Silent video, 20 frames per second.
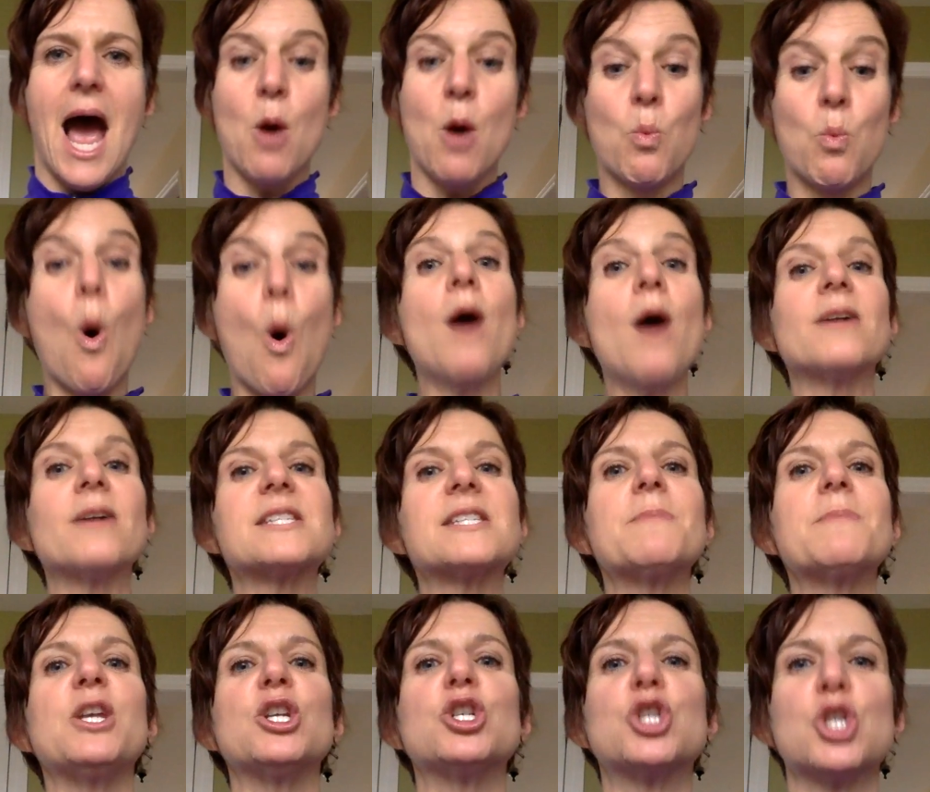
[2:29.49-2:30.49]
wants
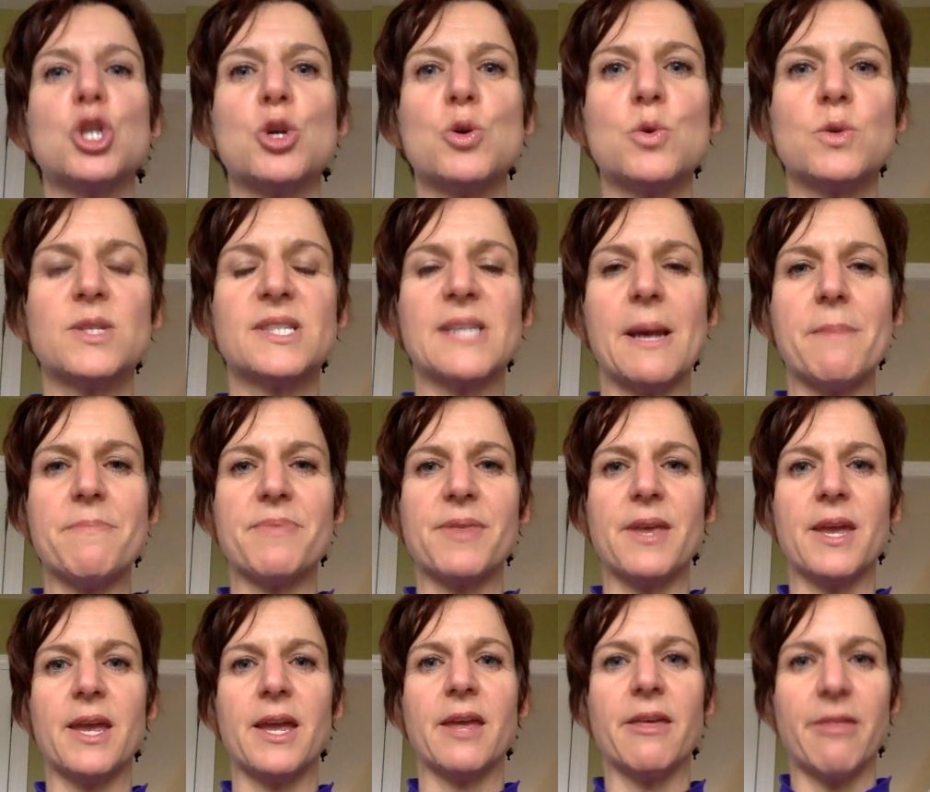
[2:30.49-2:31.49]
me to do
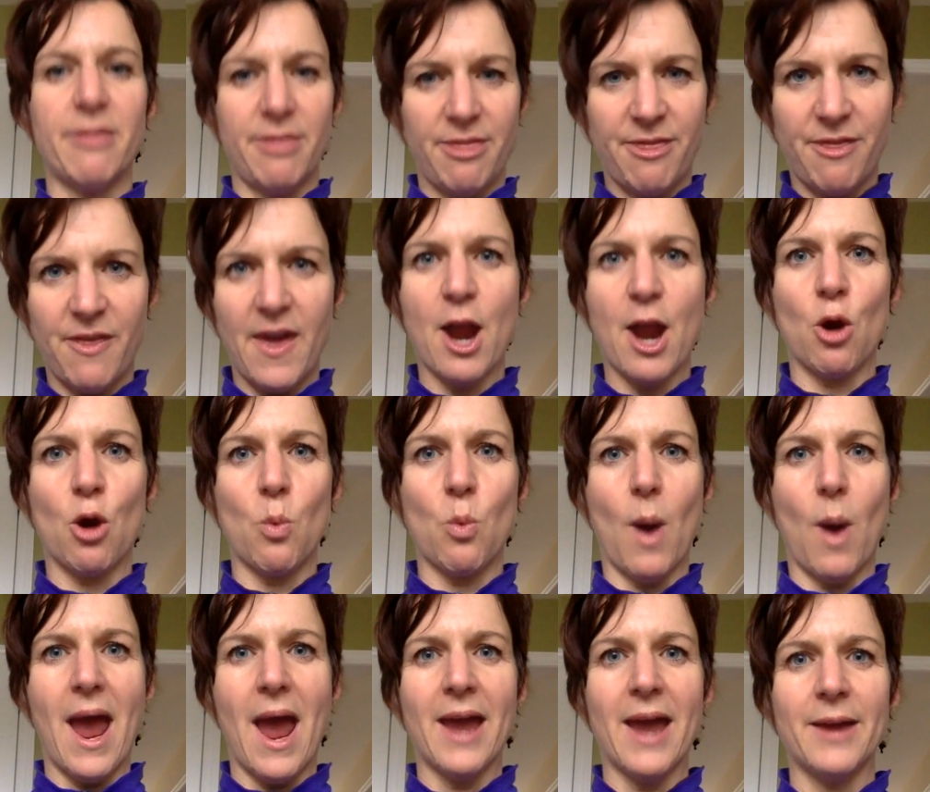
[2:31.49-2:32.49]
something their
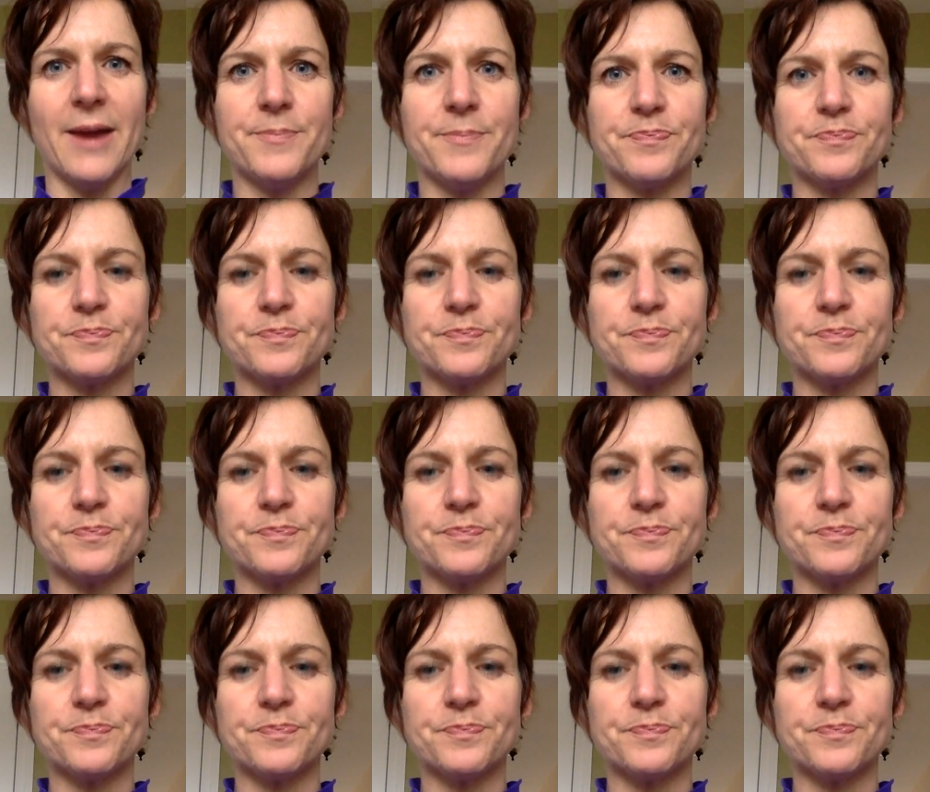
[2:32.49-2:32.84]
way